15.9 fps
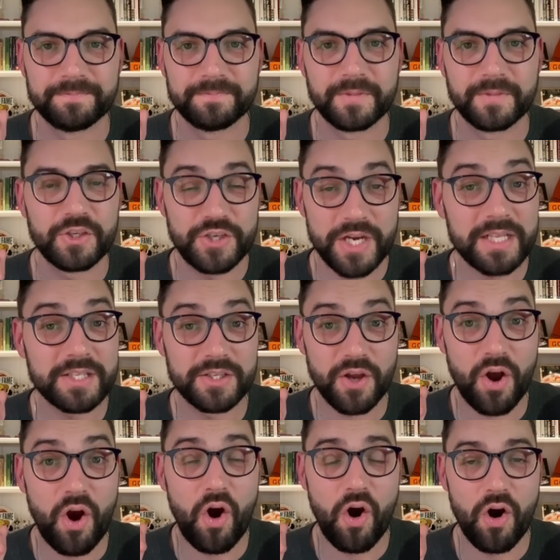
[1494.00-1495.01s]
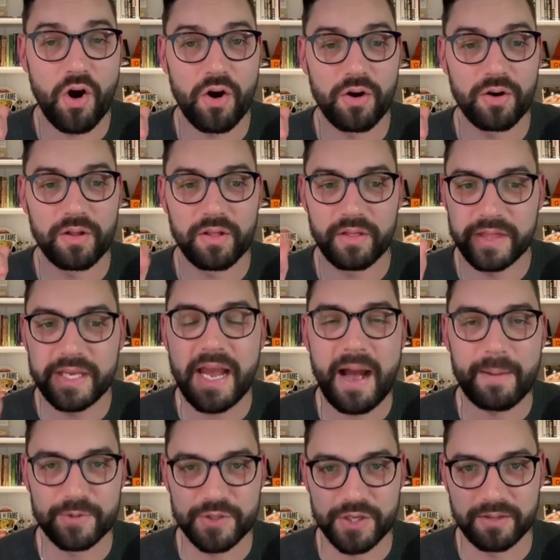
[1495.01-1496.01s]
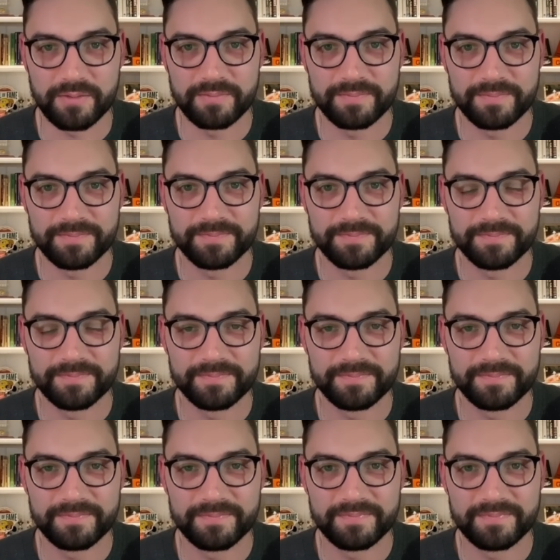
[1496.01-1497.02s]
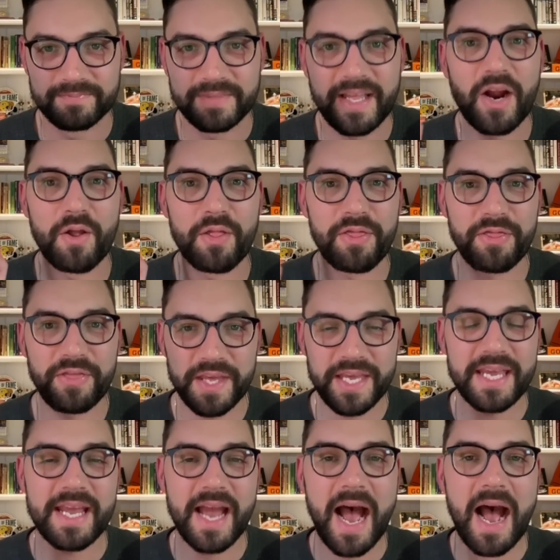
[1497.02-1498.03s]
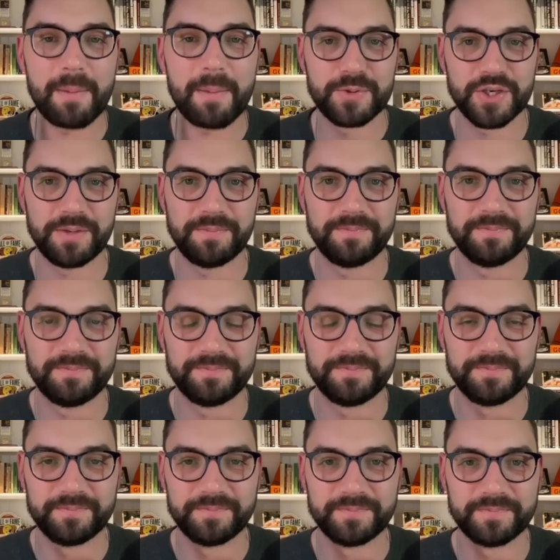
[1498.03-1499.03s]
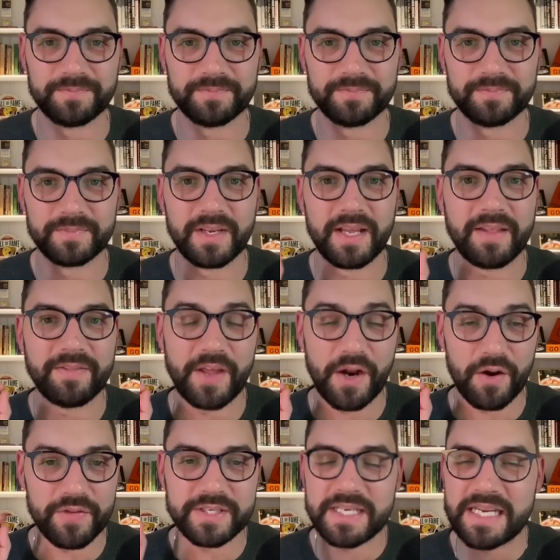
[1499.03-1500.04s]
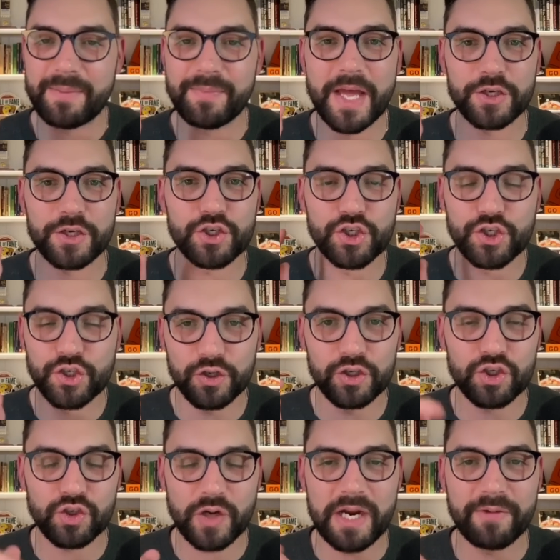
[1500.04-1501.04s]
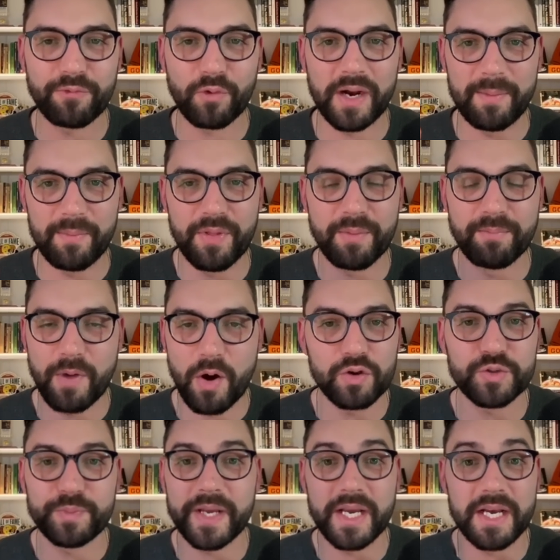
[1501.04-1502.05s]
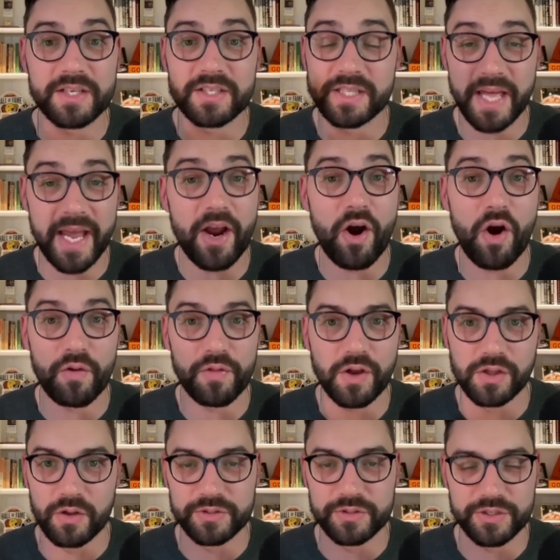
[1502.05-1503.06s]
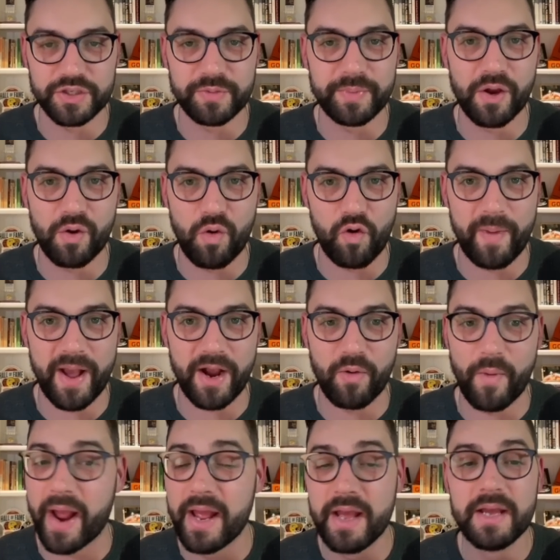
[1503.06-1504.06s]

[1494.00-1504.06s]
The Jets are the option. They are the option. They are the team that should trade for him the most because they are the closest to being a quarterback away.